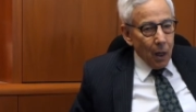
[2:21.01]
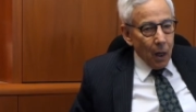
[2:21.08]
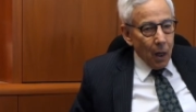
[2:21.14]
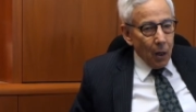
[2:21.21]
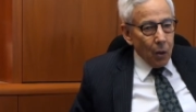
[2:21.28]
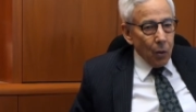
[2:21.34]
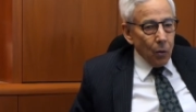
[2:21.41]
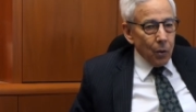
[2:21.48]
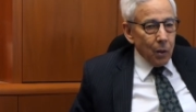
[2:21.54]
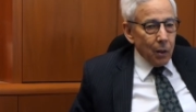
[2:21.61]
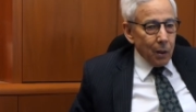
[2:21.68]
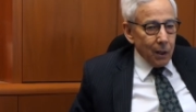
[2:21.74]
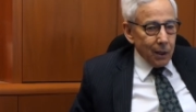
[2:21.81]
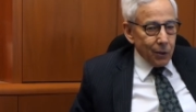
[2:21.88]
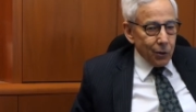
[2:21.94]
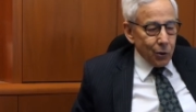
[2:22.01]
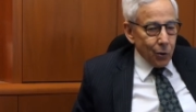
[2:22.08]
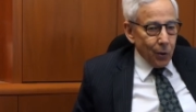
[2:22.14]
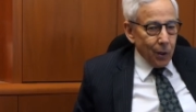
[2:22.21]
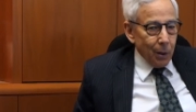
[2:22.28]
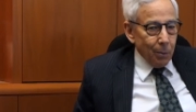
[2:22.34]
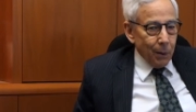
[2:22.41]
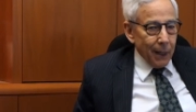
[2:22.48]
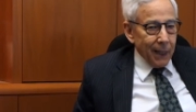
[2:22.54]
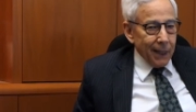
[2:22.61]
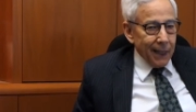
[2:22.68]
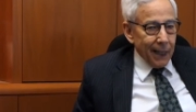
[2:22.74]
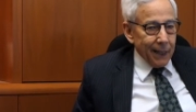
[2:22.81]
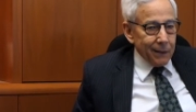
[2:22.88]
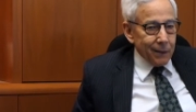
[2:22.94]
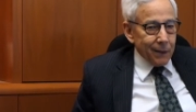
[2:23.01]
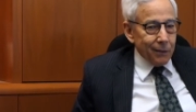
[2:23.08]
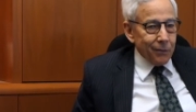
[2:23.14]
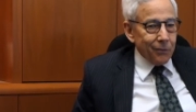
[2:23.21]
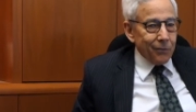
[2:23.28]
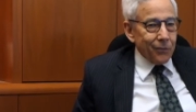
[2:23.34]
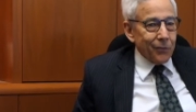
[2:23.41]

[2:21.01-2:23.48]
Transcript: I'll go to the liquor store and I'll buy a gallon of,